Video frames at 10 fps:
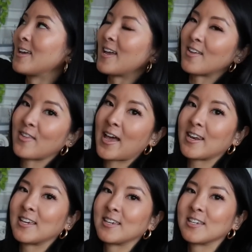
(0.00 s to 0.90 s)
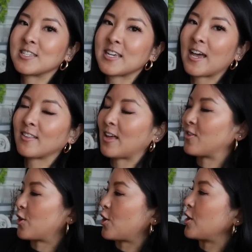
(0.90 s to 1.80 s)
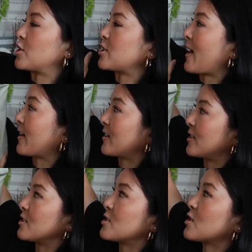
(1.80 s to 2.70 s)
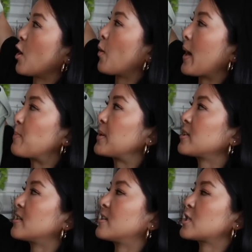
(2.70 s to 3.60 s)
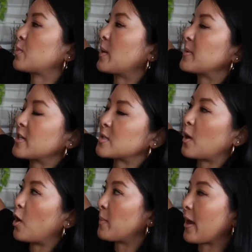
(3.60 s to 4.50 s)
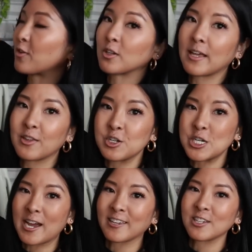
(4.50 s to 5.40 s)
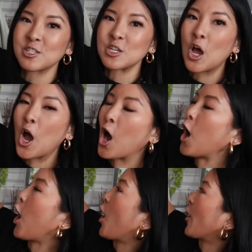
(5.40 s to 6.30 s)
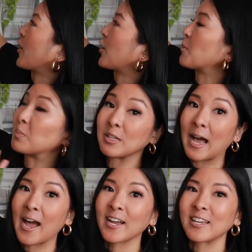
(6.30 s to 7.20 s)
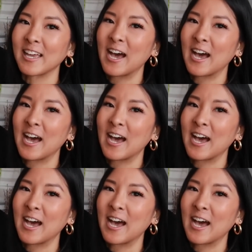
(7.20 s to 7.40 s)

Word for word: and that is a leather jacket. So I picked this one because all my other leather jackets are black,